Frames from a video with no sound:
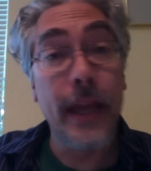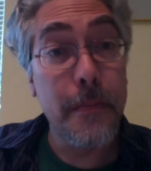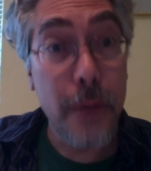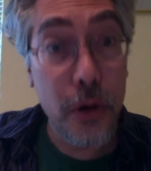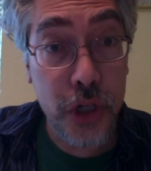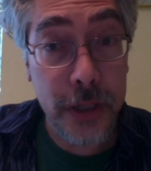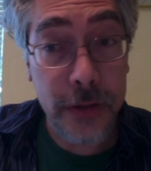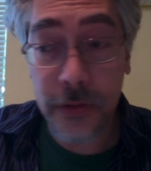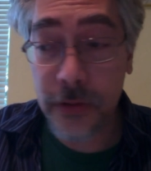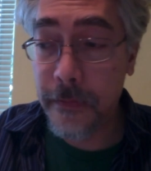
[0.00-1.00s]

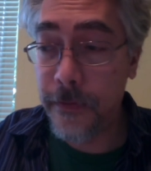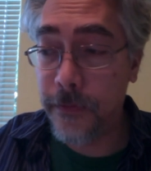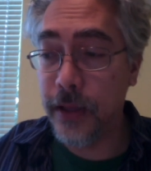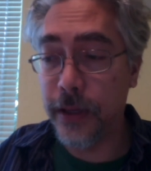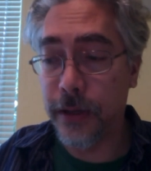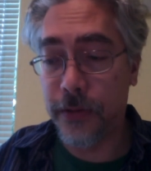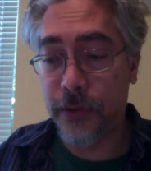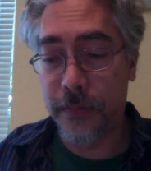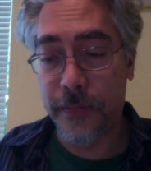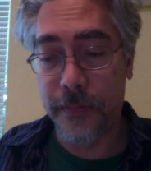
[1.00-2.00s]
emotions,
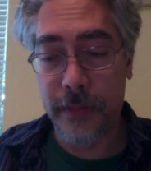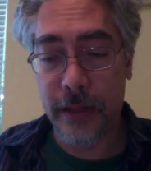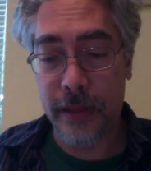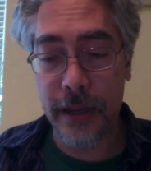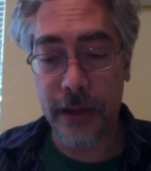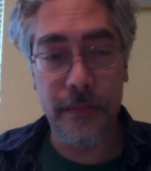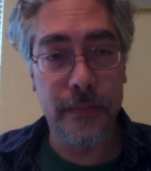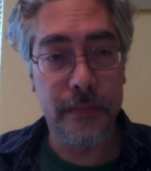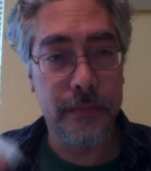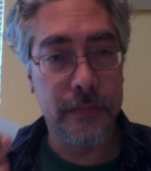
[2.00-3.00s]
feelings, like
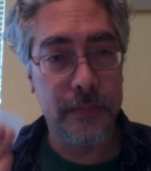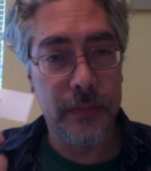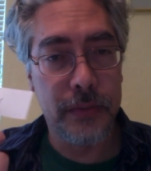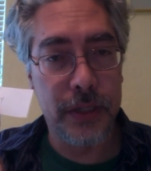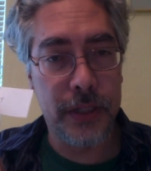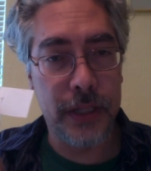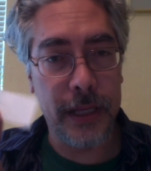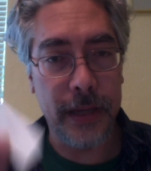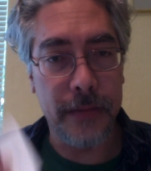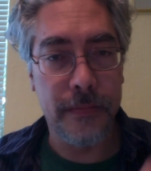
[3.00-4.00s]
silly,